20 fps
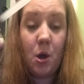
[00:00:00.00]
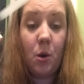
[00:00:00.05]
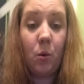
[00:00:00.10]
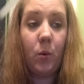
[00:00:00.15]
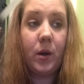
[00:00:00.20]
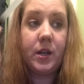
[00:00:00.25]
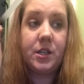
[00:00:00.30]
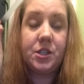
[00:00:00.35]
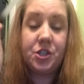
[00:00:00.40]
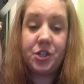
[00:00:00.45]

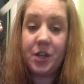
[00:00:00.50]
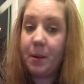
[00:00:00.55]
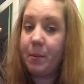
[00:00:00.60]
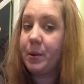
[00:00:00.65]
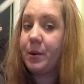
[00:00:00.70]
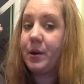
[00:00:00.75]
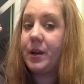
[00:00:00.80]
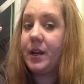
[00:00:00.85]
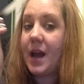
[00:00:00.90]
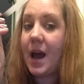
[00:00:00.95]
which
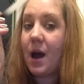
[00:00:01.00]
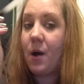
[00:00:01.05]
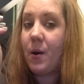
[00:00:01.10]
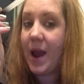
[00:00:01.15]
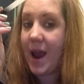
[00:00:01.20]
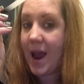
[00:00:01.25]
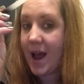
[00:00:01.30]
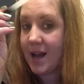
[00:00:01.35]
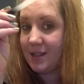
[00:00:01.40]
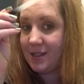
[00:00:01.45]
Jamberry now
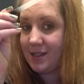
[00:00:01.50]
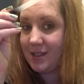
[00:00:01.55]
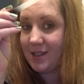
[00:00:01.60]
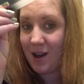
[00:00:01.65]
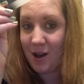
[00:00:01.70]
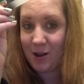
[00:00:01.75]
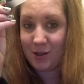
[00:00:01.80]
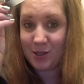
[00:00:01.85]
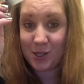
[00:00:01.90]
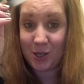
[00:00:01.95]
has,
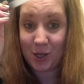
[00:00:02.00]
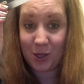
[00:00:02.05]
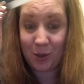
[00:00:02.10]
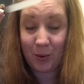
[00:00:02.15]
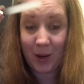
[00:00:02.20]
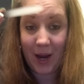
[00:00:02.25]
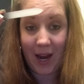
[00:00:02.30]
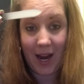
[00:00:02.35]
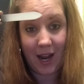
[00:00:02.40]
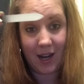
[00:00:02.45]
so you
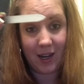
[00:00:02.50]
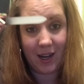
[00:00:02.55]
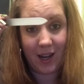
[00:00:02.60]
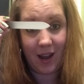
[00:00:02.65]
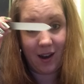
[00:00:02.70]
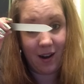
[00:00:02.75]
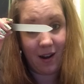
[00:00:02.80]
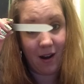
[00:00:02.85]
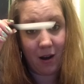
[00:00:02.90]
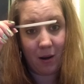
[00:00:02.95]
can
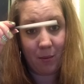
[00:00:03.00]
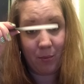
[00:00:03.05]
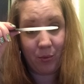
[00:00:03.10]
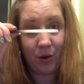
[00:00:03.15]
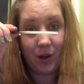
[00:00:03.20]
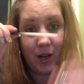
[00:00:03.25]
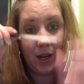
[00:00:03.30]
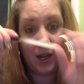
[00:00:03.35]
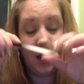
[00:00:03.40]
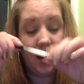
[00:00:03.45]
get our
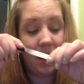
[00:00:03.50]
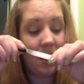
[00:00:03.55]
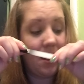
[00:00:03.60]
pretty